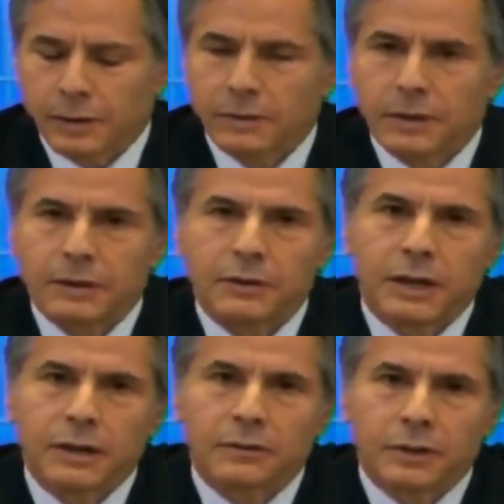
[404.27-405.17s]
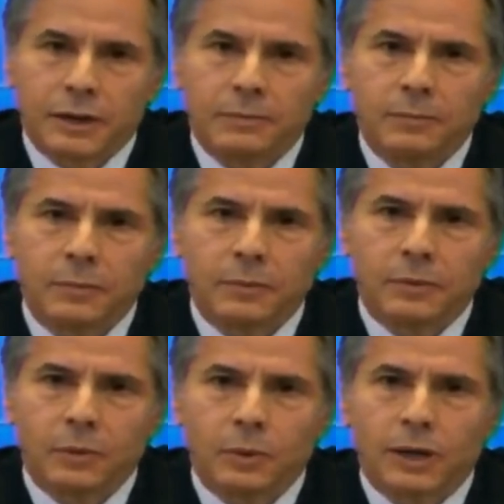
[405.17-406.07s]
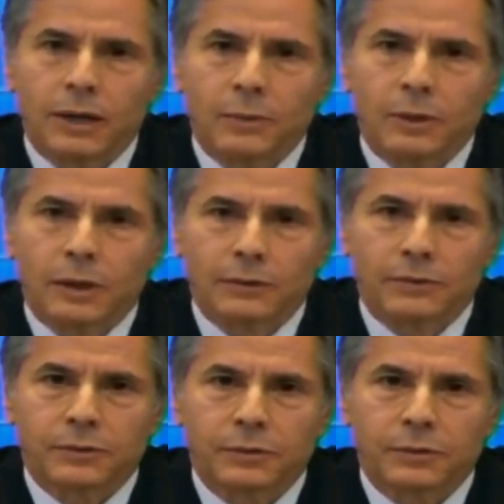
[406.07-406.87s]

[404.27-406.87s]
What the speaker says: that indicated to him or to anyone else